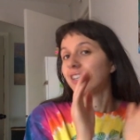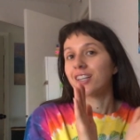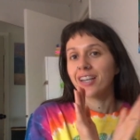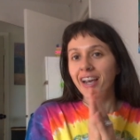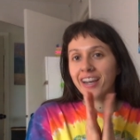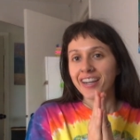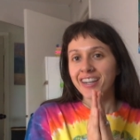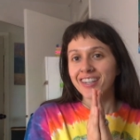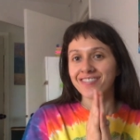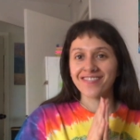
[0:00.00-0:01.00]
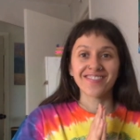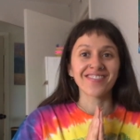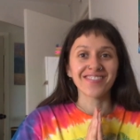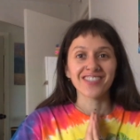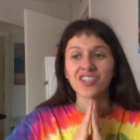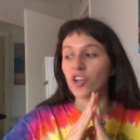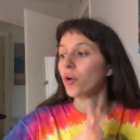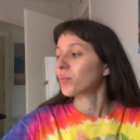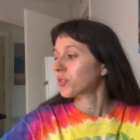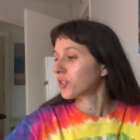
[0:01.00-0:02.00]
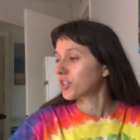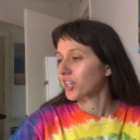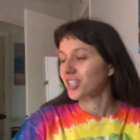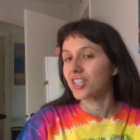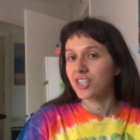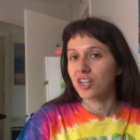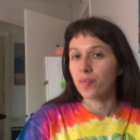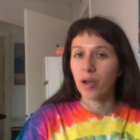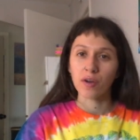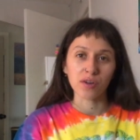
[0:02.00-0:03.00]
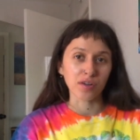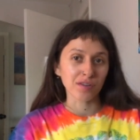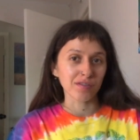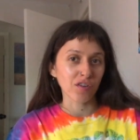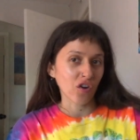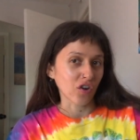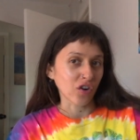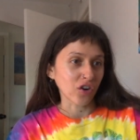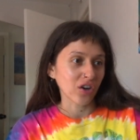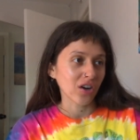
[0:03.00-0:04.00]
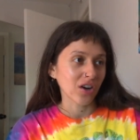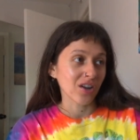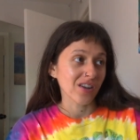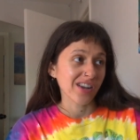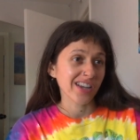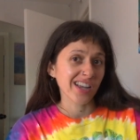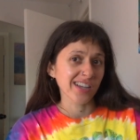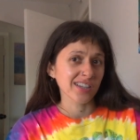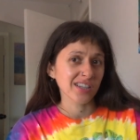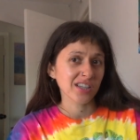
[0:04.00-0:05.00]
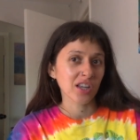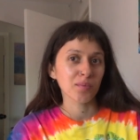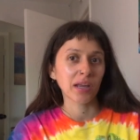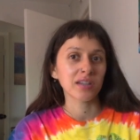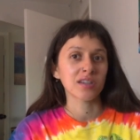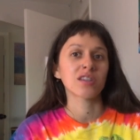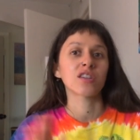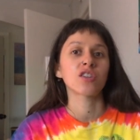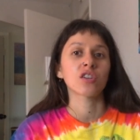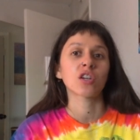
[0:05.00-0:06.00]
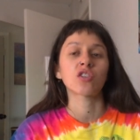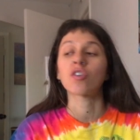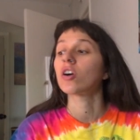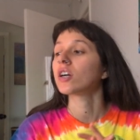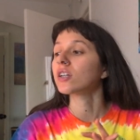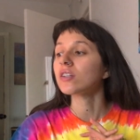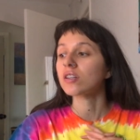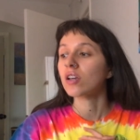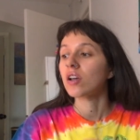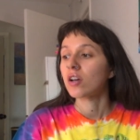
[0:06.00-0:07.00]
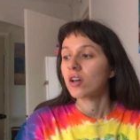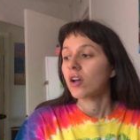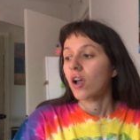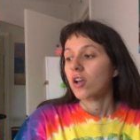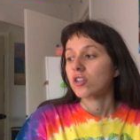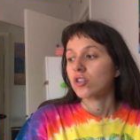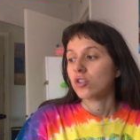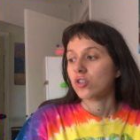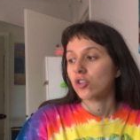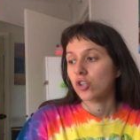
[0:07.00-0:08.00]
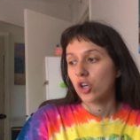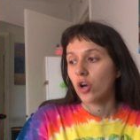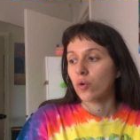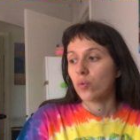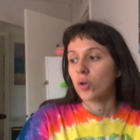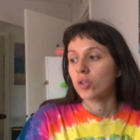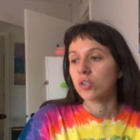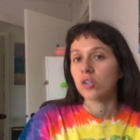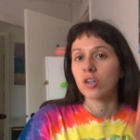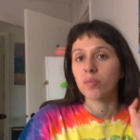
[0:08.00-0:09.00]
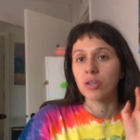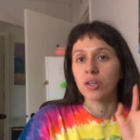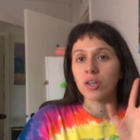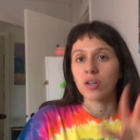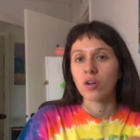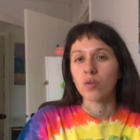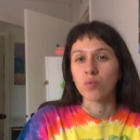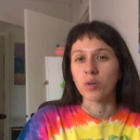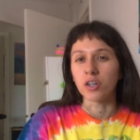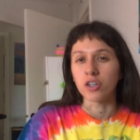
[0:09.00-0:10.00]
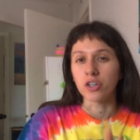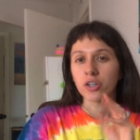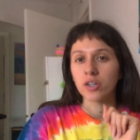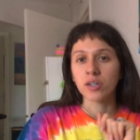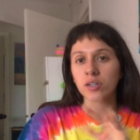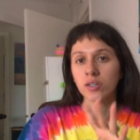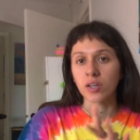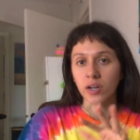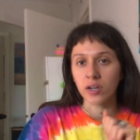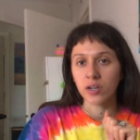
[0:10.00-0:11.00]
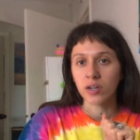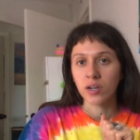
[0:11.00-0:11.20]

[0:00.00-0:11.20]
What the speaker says: Yay. So there's like a decent amount of art, I guess, like paintings and just like drawings. So this is gonna be like a weird, like